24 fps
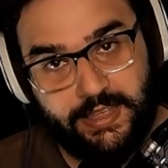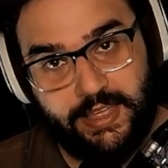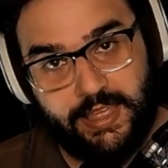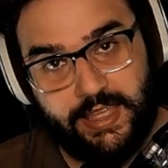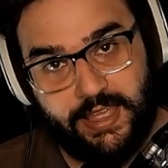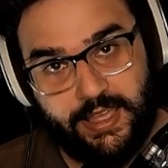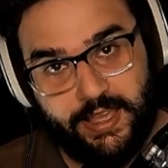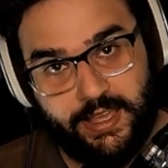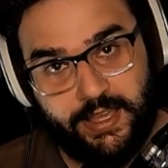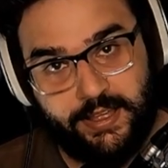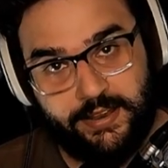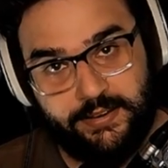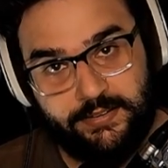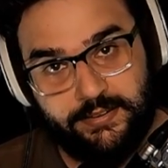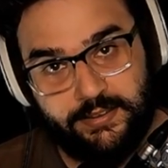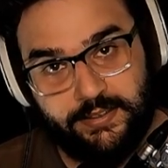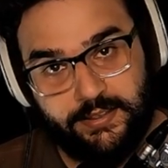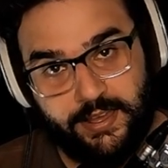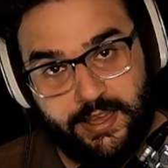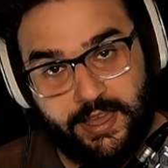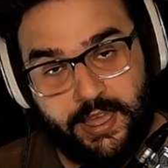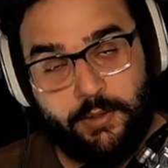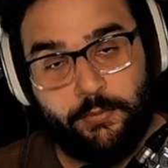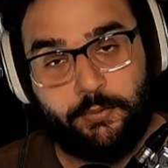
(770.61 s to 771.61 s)
and
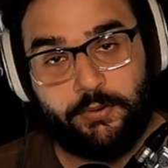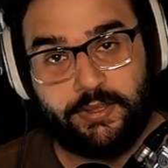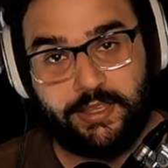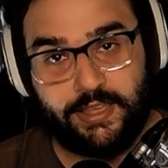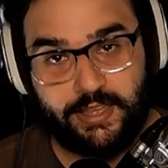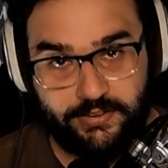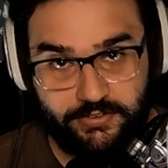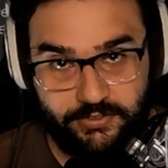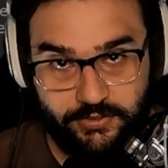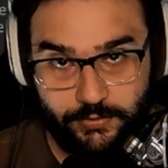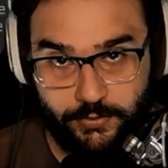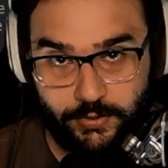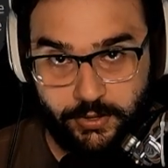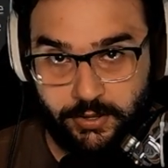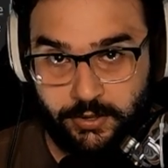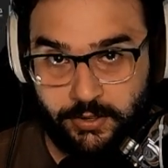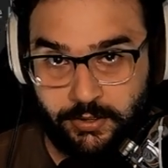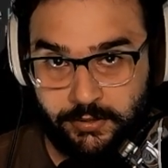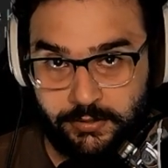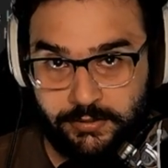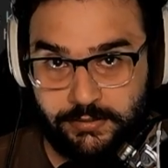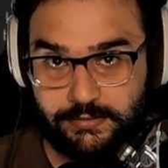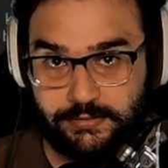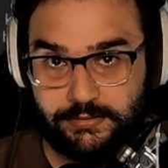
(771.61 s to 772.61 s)
I will catch you
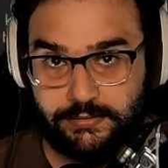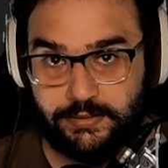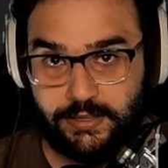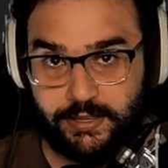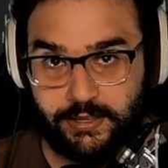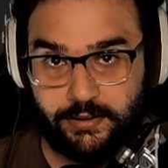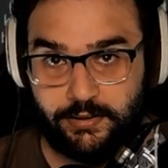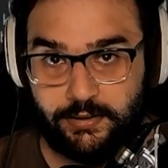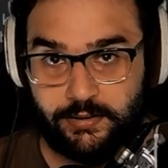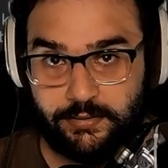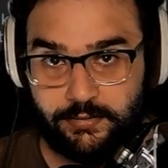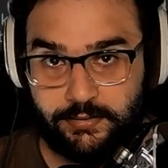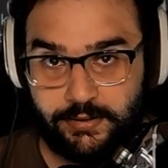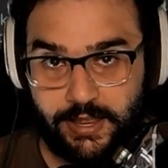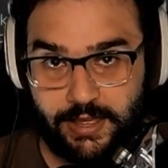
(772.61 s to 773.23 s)
all later.